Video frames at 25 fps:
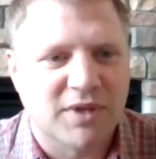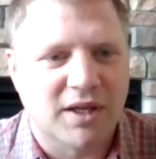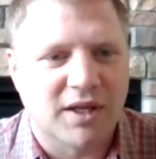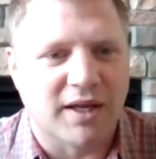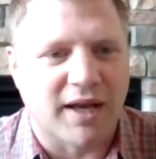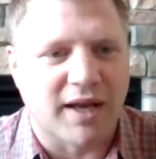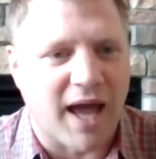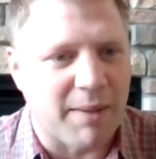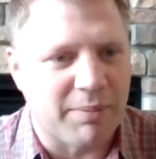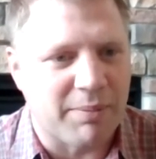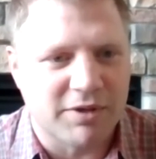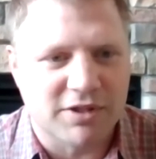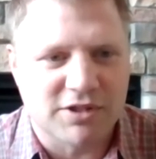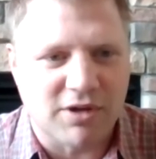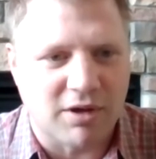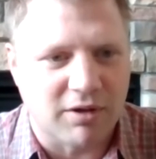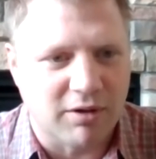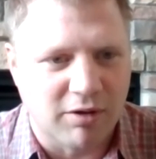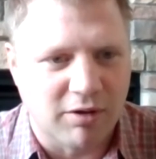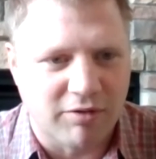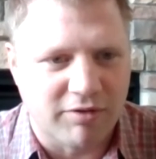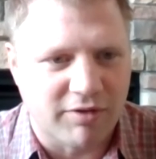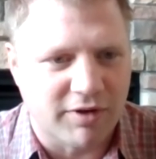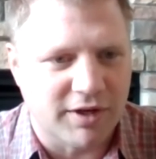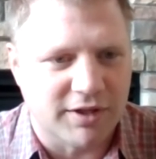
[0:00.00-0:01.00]
It happens
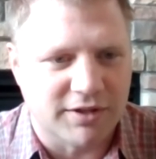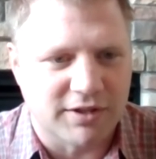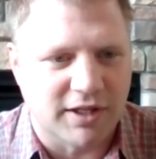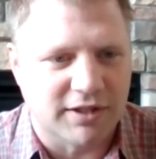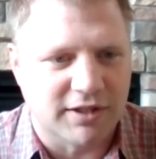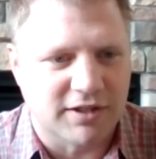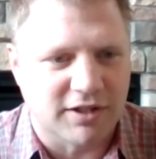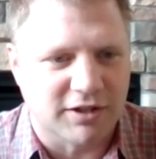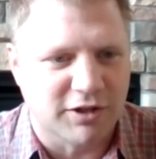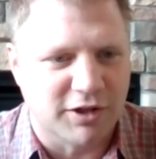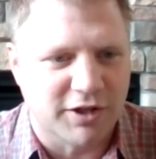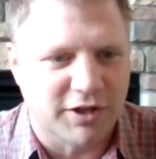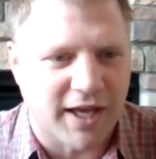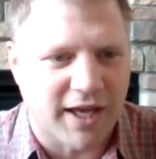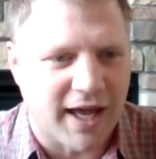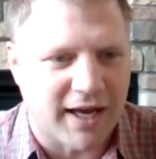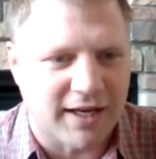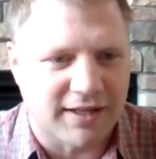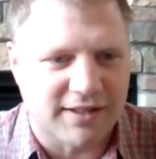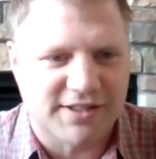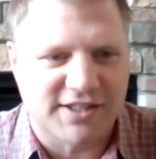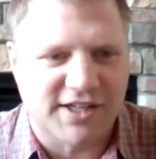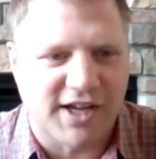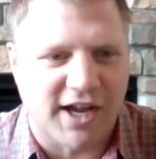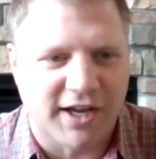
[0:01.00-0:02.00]
all over, and to look at it
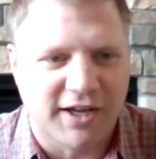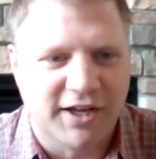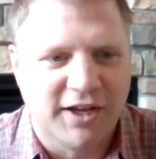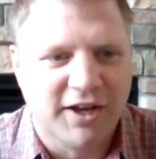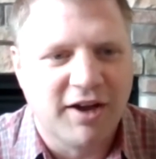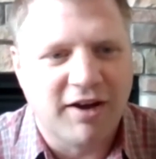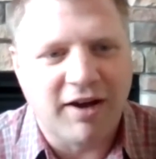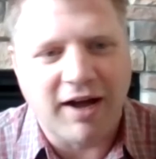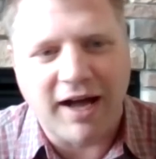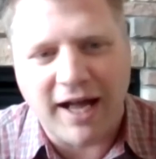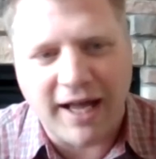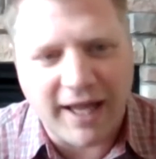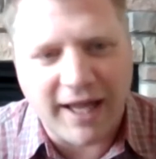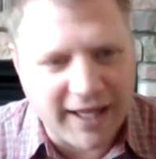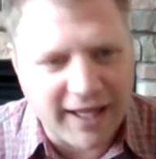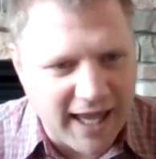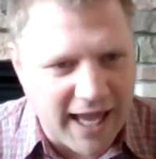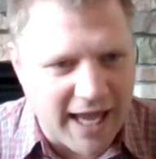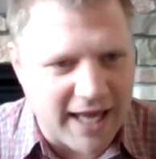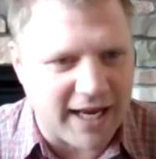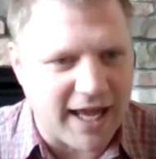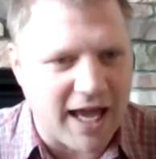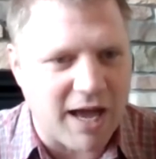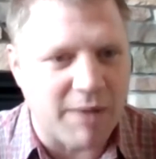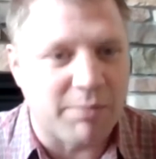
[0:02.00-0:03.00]
and say, it
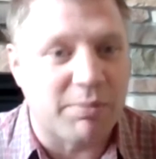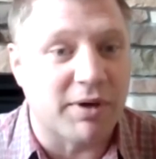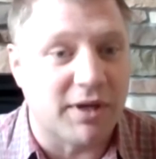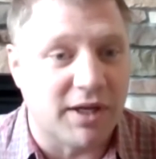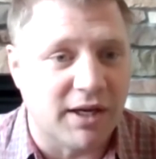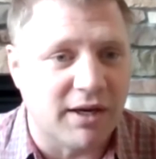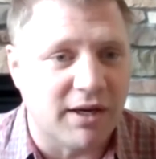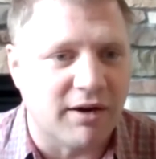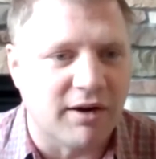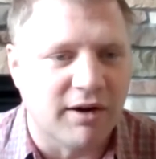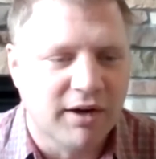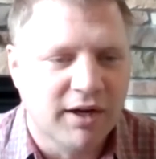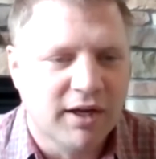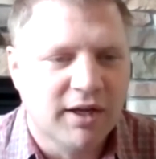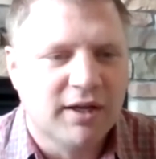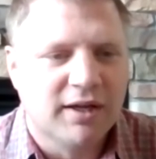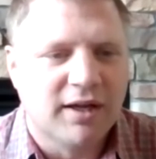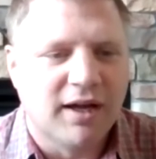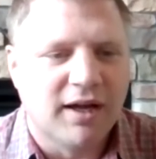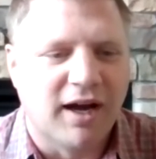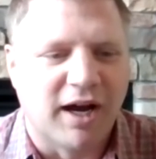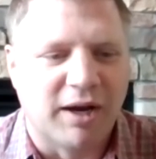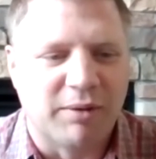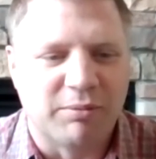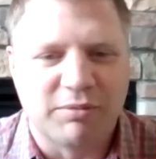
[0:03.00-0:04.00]
can't happen here,
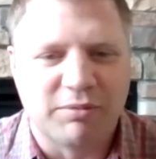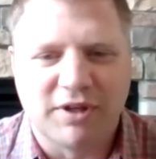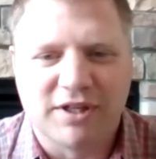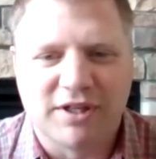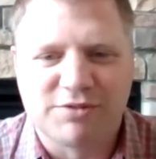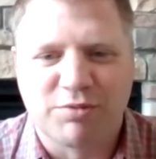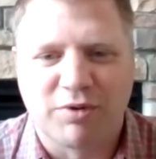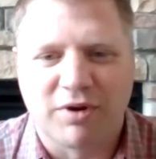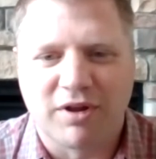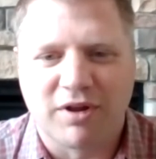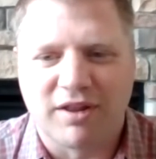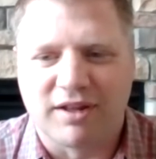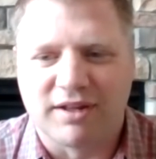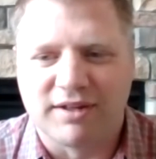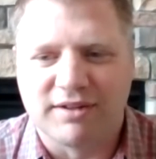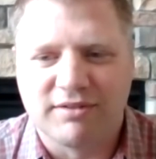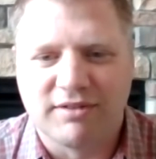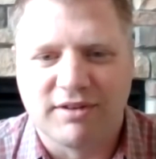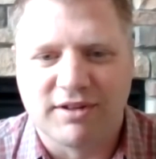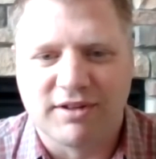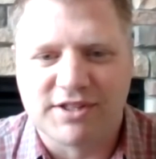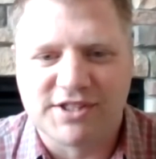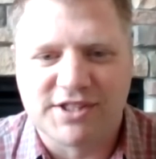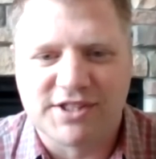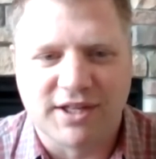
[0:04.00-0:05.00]
is one of
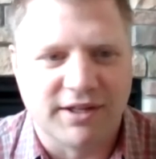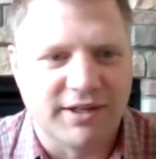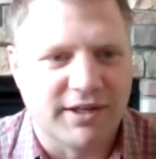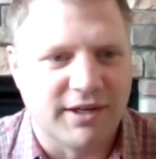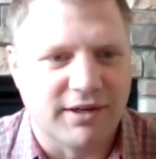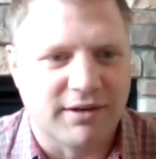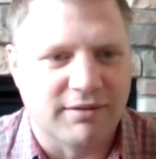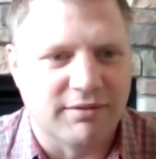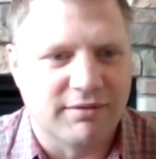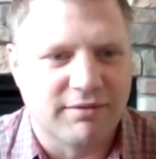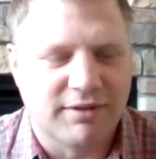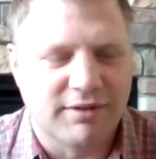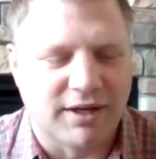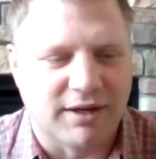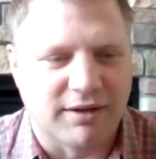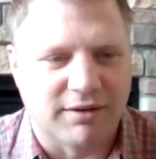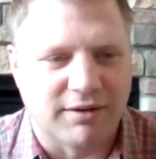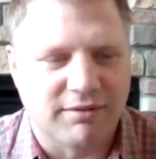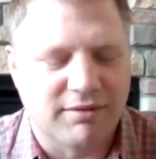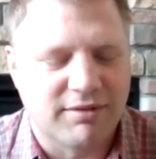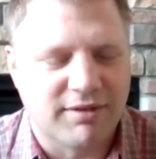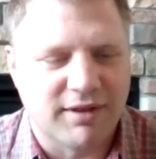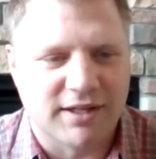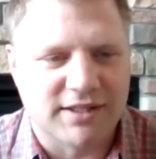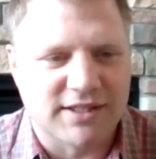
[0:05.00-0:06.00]
the sillier
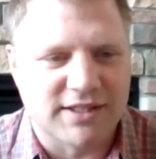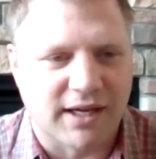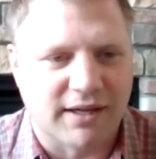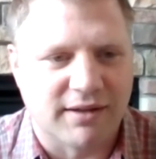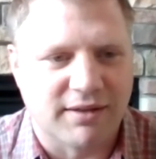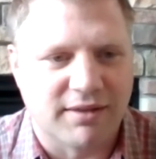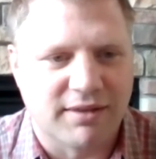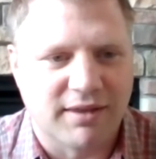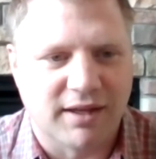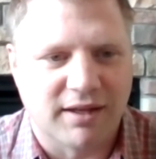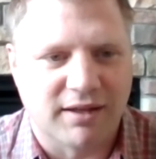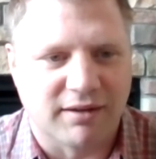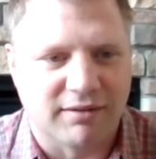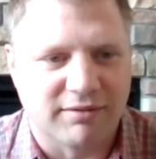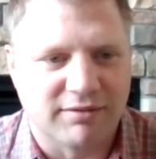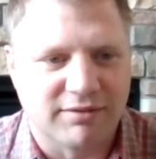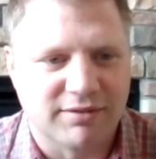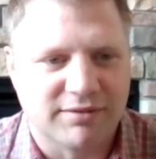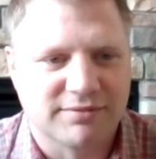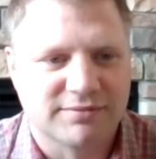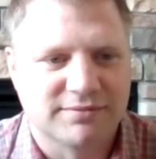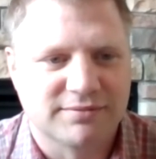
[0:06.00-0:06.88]
things I can think of.